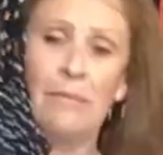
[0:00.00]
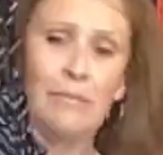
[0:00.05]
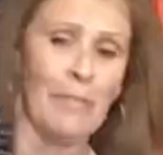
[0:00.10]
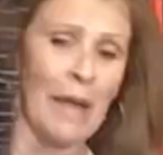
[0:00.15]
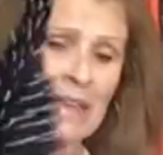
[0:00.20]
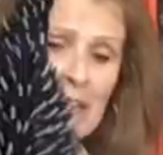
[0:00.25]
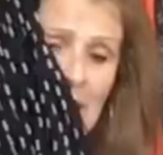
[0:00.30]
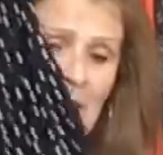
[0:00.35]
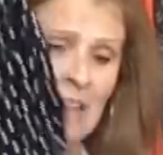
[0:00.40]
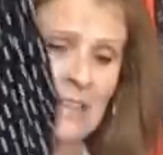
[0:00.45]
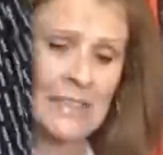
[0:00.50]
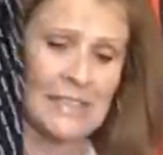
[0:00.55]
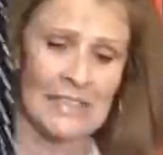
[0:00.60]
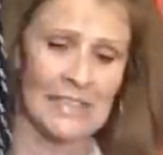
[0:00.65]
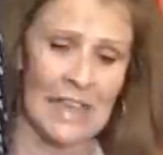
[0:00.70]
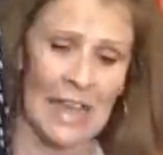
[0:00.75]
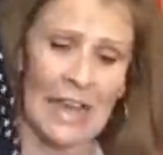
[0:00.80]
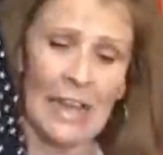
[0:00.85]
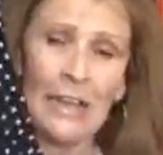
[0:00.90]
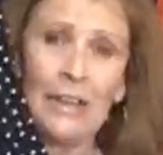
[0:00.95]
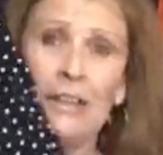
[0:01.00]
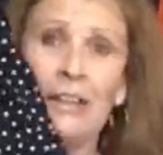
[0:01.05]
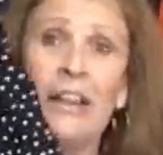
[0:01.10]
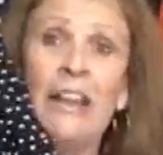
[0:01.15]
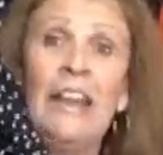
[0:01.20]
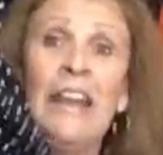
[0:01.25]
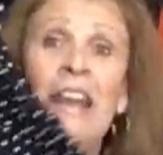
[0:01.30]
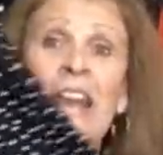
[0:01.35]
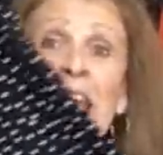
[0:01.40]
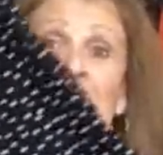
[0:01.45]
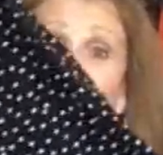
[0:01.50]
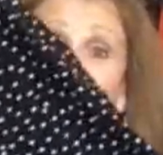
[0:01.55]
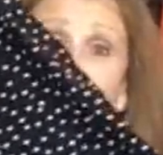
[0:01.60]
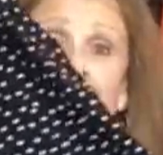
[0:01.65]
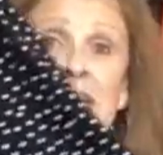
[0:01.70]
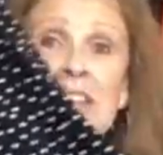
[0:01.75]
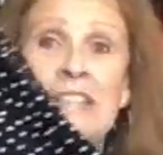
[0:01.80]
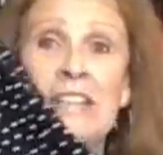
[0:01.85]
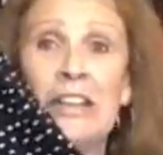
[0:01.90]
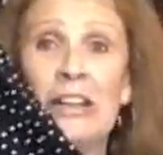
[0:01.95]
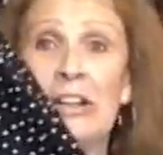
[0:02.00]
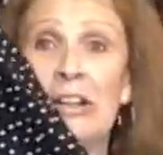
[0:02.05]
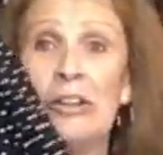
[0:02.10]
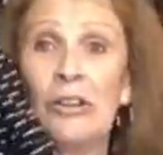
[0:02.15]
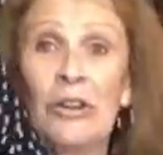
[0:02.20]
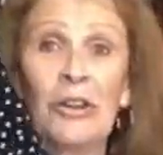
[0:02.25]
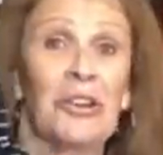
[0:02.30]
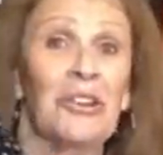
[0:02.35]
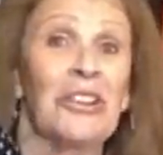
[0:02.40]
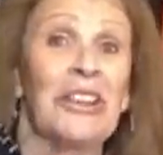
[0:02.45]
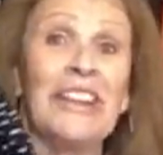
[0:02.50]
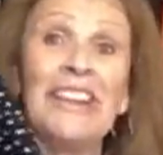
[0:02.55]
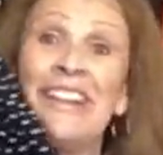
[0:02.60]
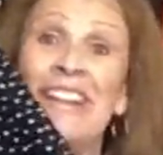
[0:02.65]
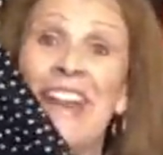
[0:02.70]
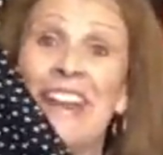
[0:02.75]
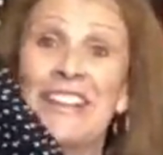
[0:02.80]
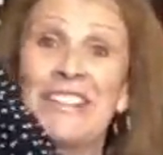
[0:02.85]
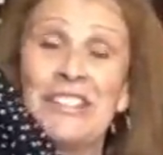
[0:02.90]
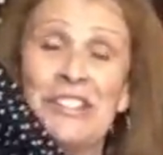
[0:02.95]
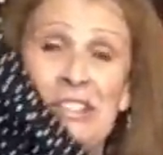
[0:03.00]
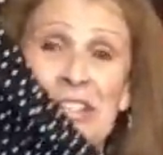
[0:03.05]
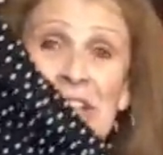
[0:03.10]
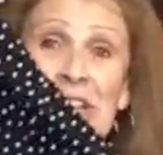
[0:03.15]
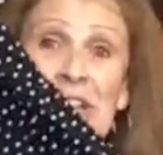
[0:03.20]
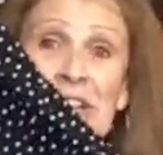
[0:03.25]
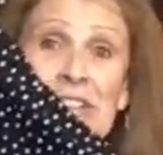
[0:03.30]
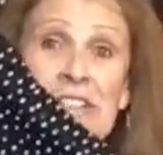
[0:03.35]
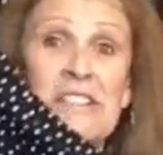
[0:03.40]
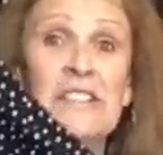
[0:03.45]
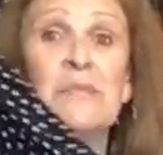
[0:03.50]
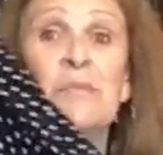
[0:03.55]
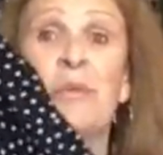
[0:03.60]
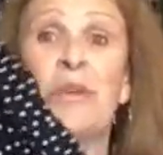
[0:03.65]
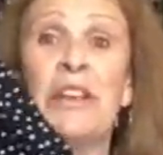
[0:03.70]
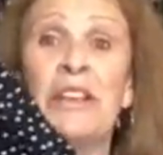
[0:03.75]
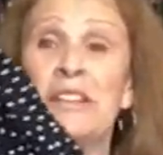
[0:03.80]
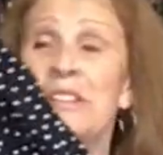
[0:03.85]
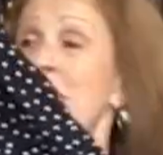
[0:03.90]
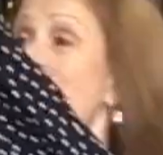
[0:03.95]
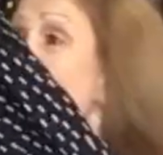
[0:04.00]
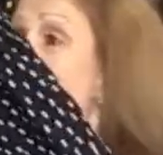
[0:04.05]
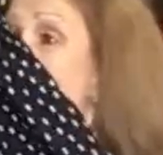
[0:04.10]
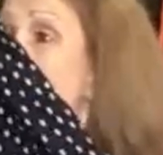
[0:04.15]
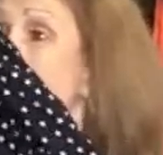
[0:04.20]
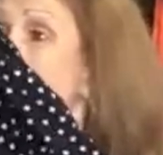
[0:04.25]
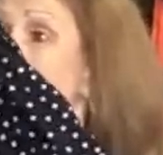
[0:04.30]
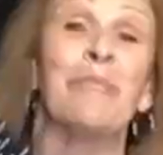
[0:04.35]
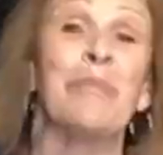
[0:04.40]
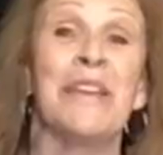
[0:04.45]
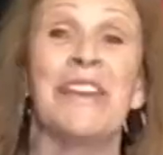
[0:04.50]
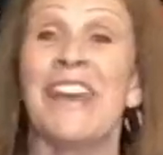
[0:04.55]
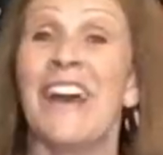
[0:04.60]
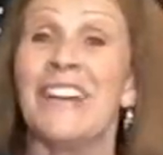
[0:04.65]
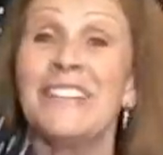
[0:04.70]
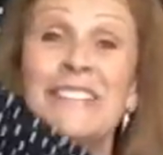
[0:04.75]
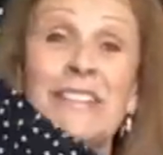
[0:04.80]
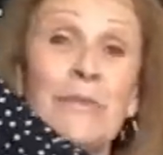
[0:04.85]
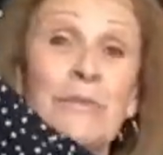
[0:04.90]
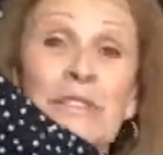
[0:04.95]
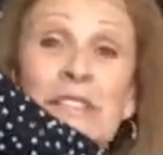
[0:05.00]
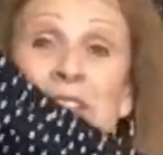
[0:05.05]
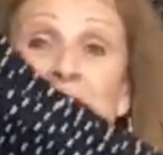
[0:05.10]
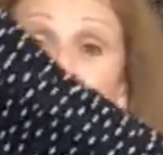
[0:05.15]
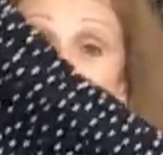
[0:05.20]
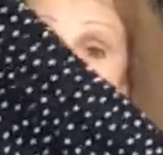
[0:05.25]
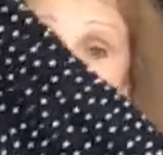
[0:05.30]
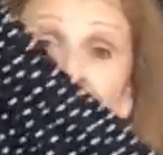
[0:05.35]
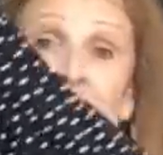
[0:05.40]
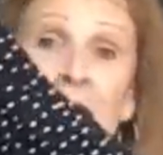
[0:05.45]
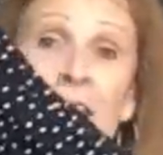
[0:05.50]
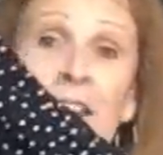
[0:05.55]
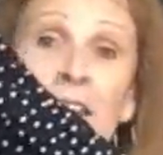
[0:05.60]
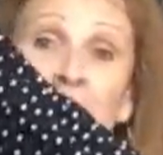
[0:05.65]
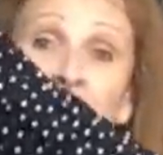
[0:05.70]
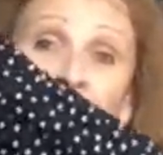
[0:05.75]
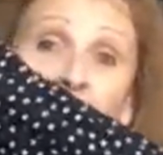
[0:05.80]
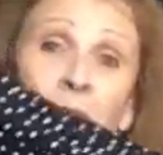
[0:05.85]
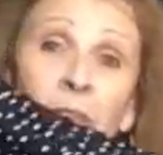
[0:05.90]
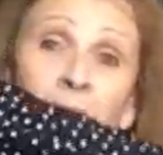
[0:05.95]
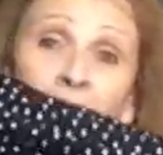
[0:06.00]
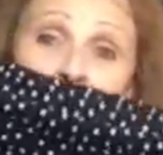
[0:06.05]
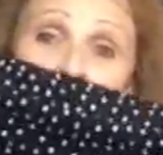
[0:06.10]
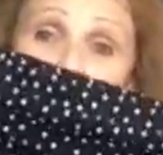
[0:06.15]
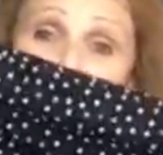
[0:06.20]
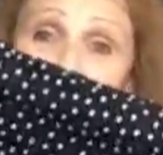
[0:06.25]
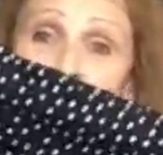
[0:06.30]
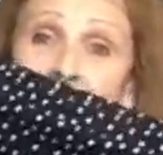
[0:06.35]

Might not sell until early next year, springtime, because it was so stinking cute, guys.